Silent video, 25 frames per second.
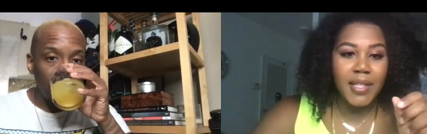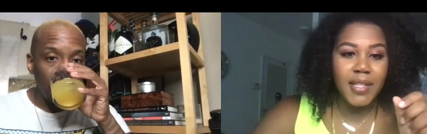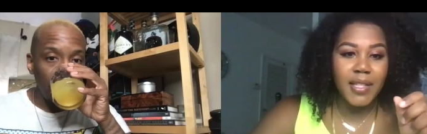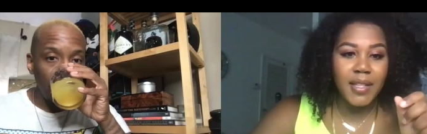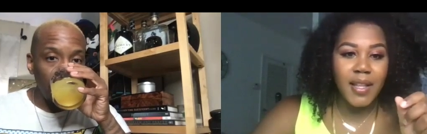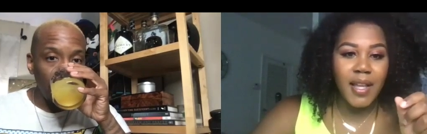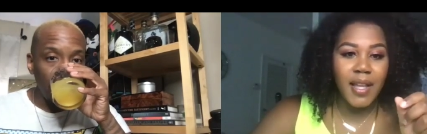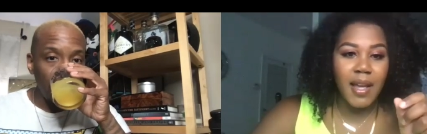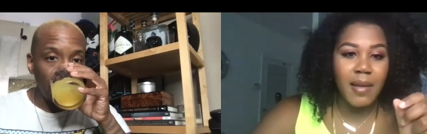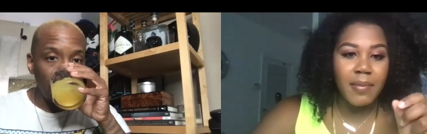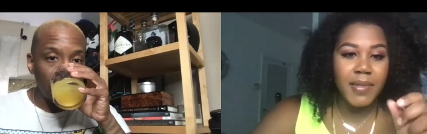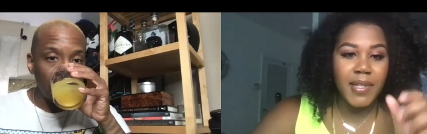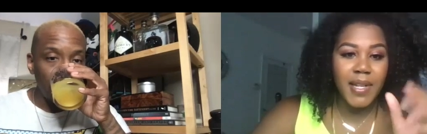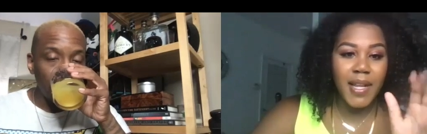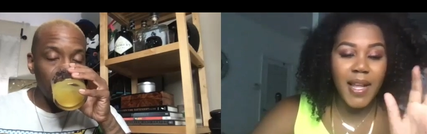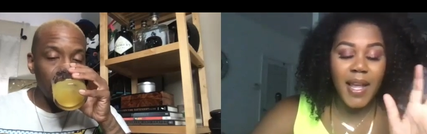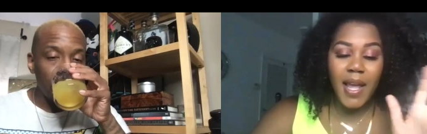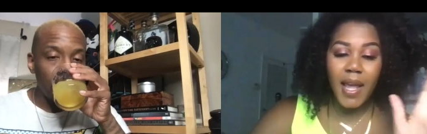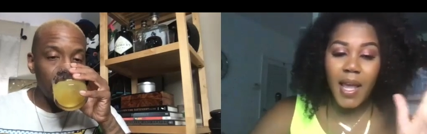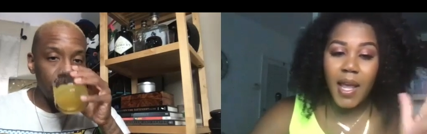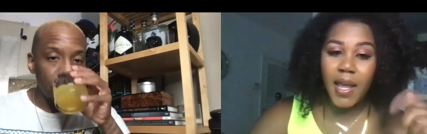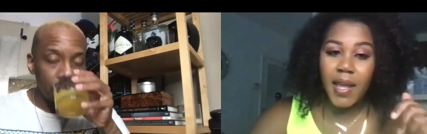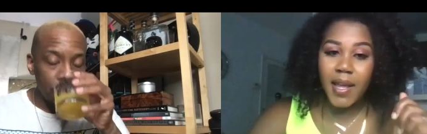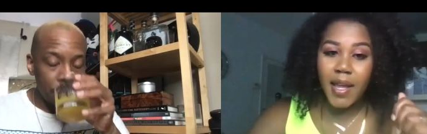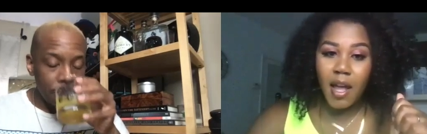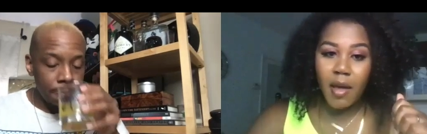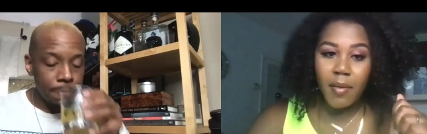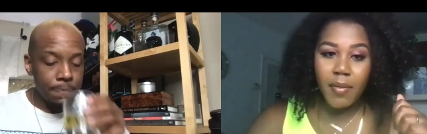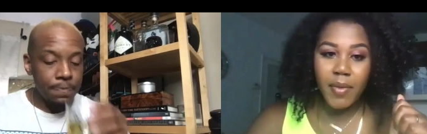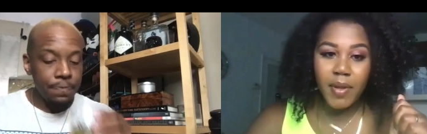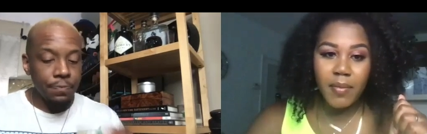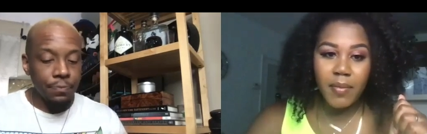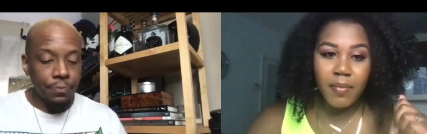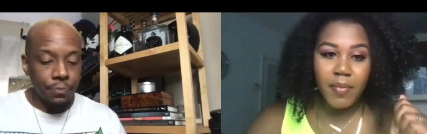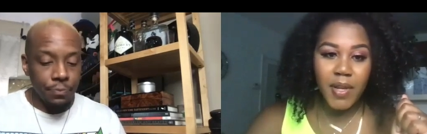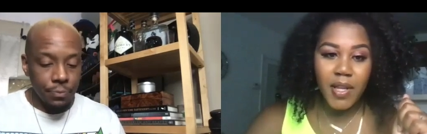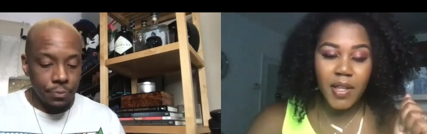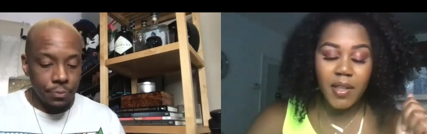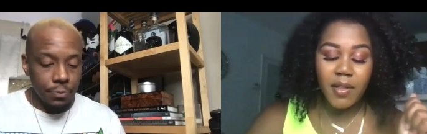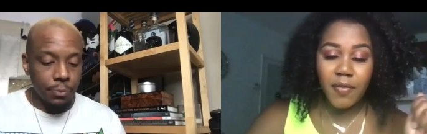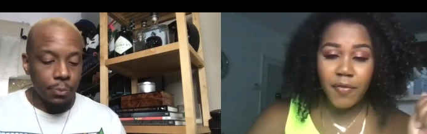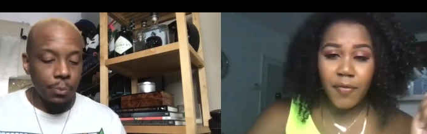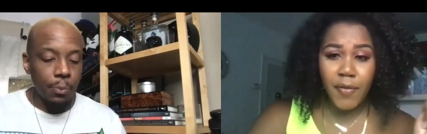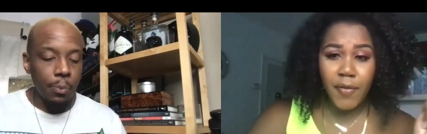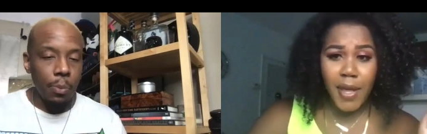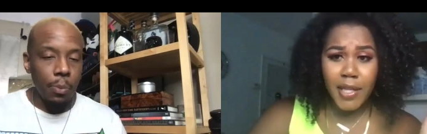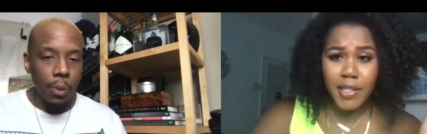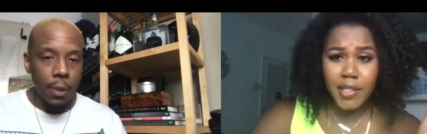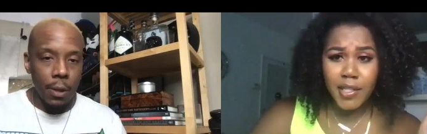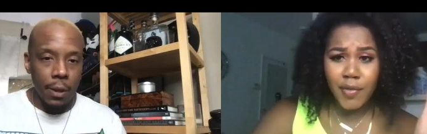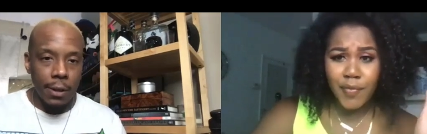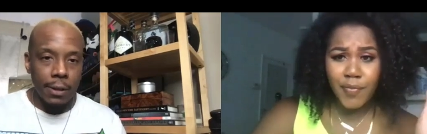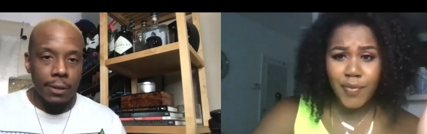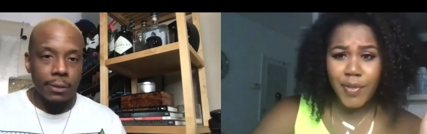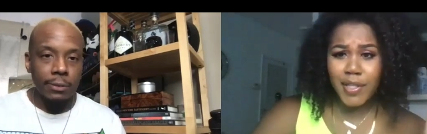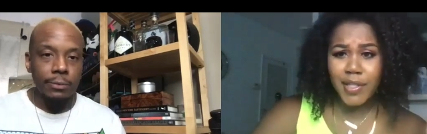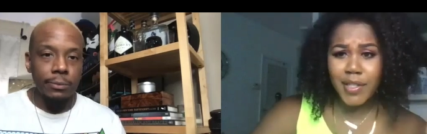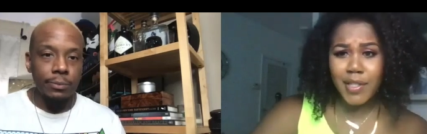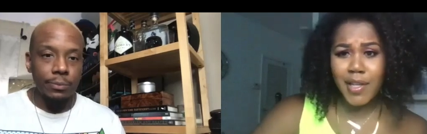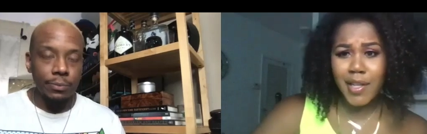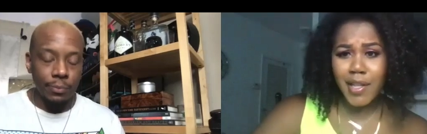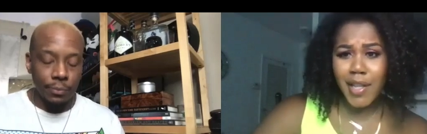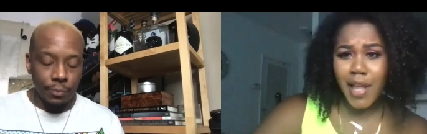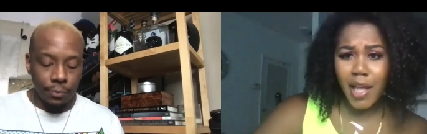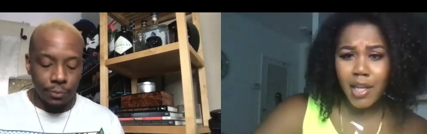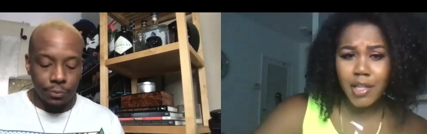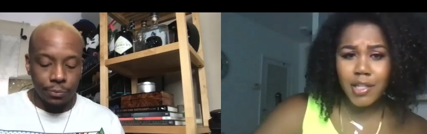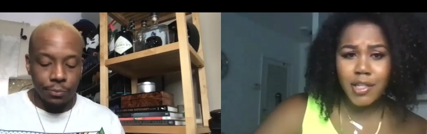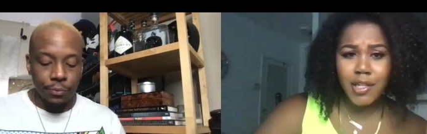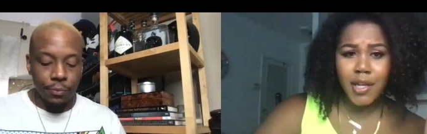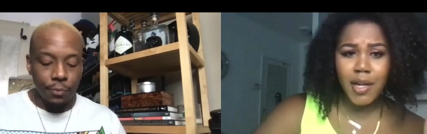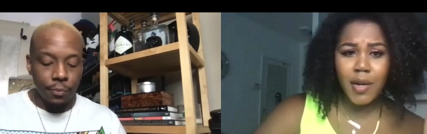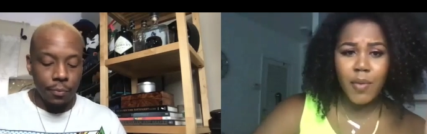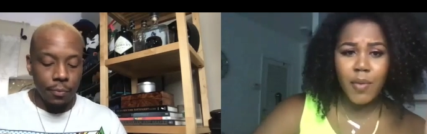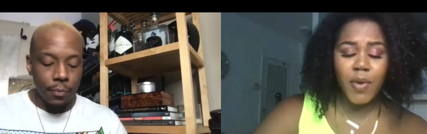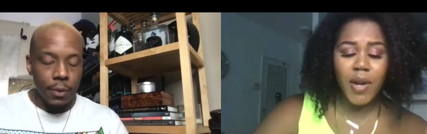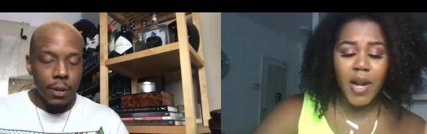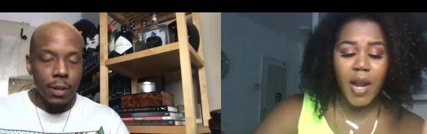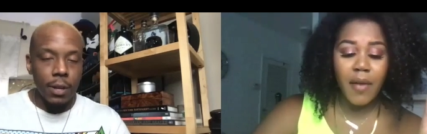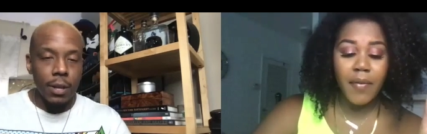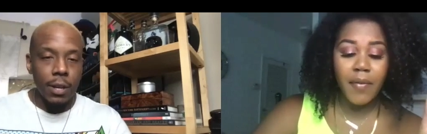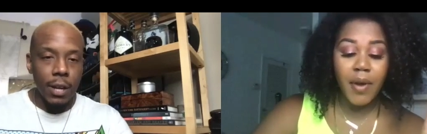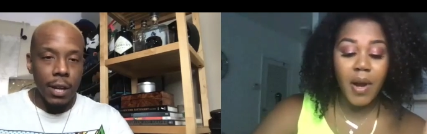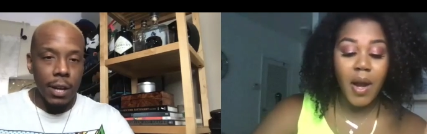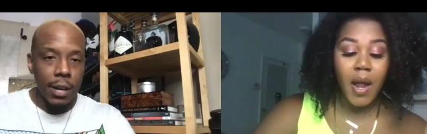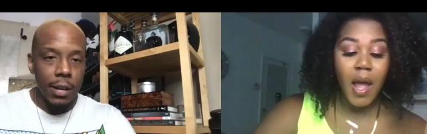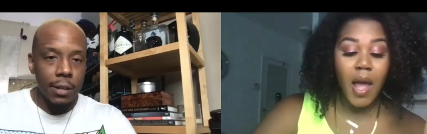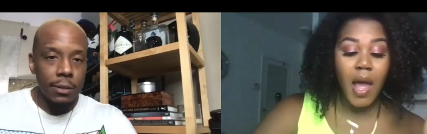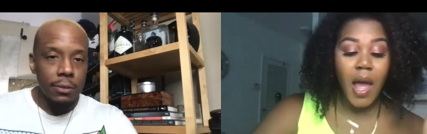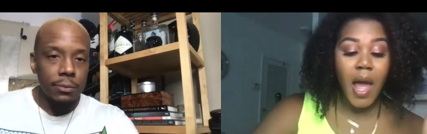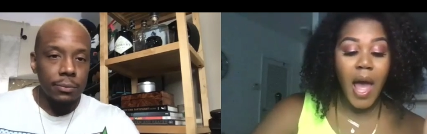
Speaker 1: celebs to hey, come and be the face of this collection and whatever.